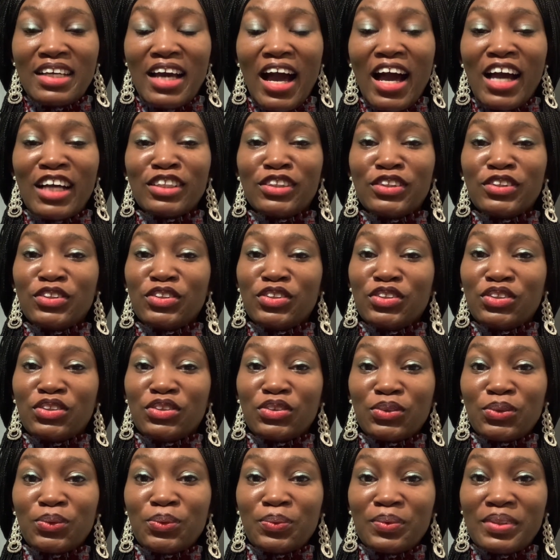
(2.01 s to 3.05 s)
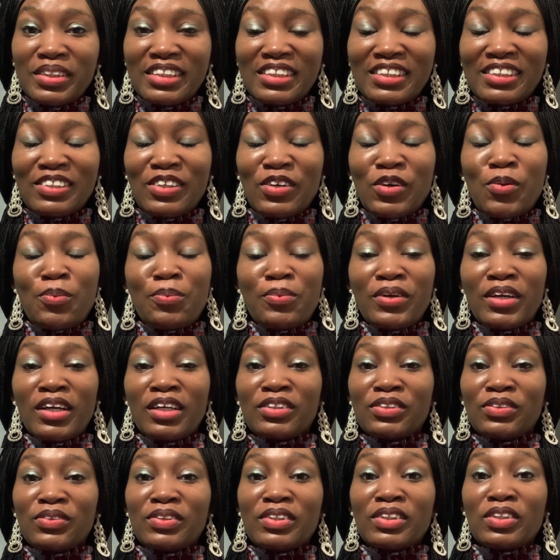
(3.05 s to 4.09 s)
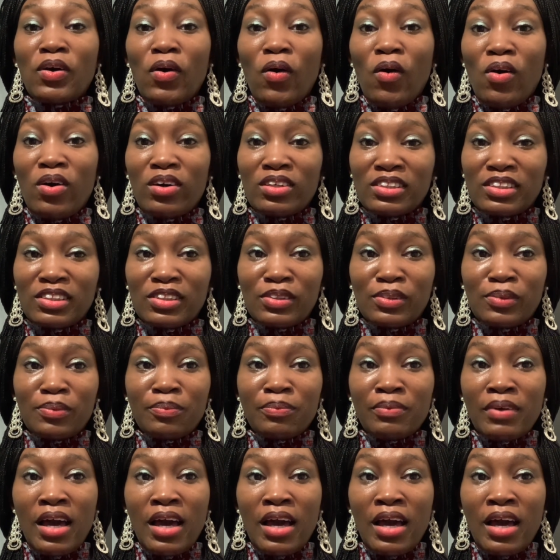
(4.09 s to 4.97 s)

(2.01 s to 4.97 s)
Are you doing? Hope you are doing awesome.